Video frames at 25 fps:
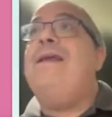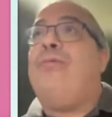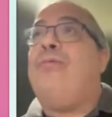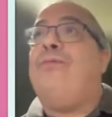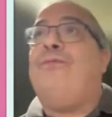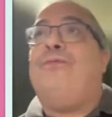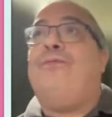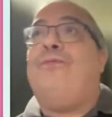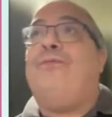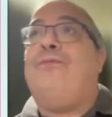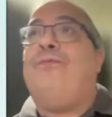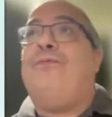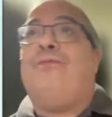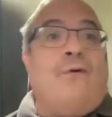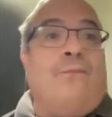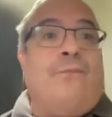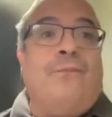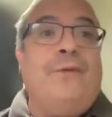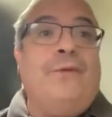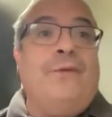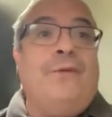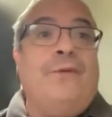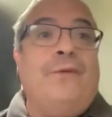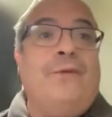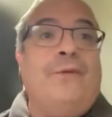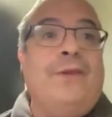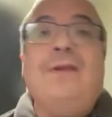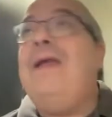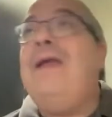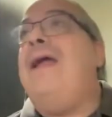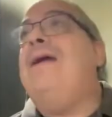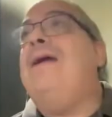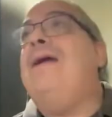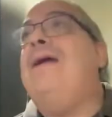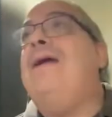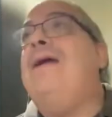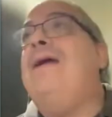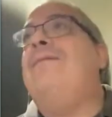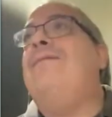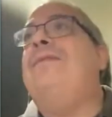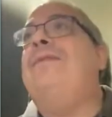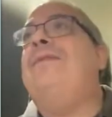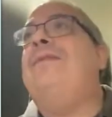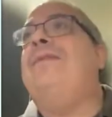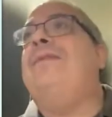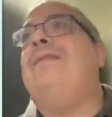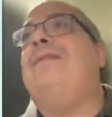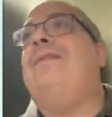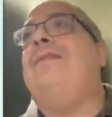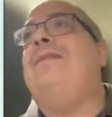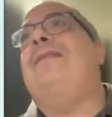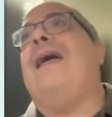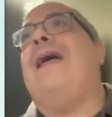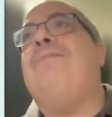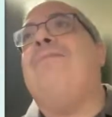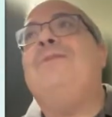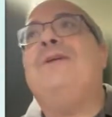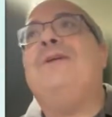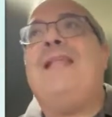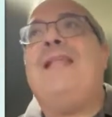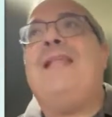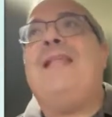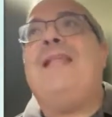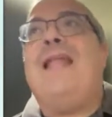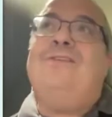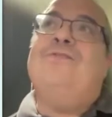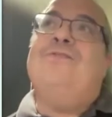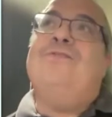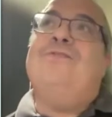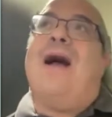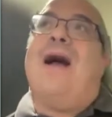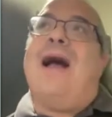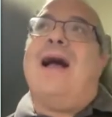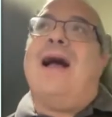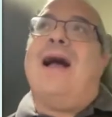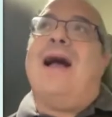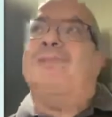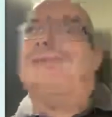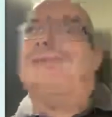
ETH from? I'm glad you